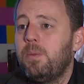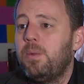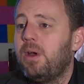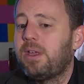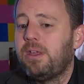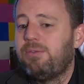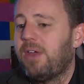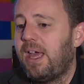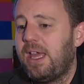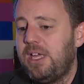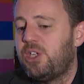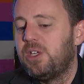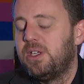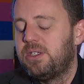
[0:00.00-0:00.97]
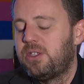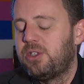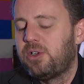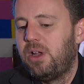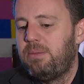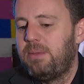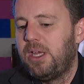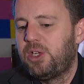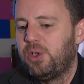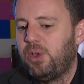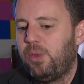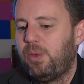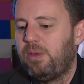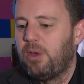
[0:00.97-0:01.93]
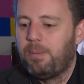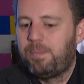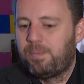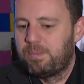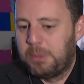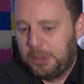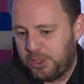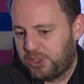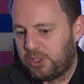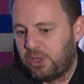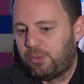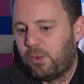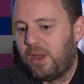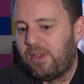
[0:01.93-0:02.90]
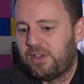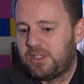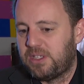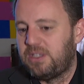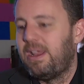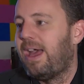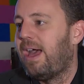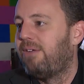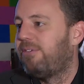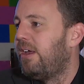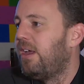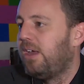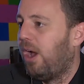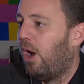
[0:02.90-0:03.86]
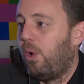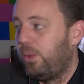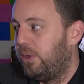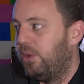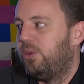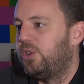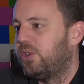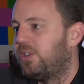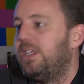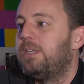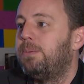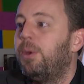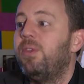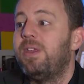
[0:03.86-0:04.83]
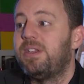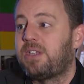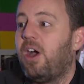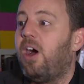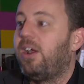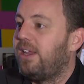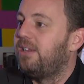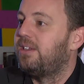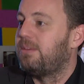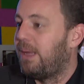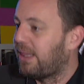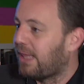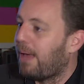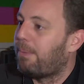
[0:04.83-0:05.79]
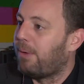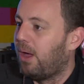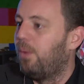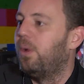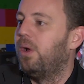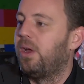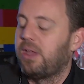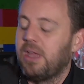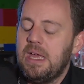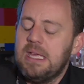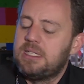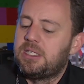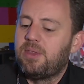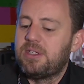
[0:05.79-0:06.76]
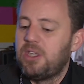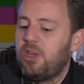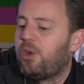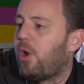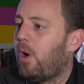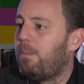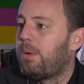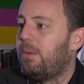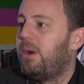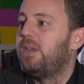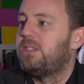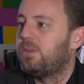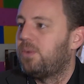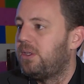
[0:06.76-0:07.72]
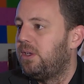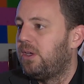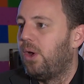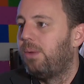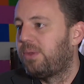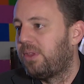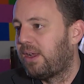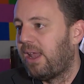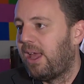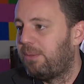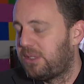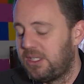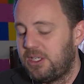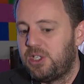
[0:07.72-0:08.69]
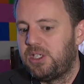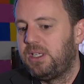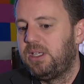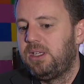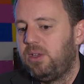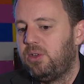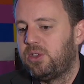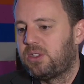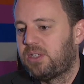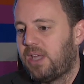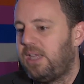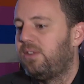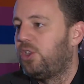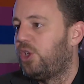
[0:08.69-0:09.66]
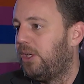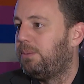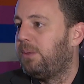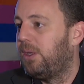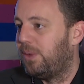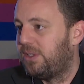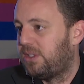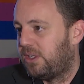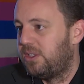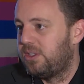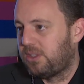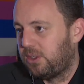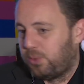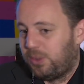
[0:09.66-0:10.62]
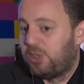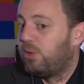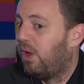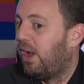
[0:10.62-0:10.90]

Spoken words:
been working for ages to try and make sure that we've got pure software that doesn't have, oh, you just need to put this card in to make that part work. So there's no compromises when you go up to the cloud with Cinegy. You just take the GPU instance, because we do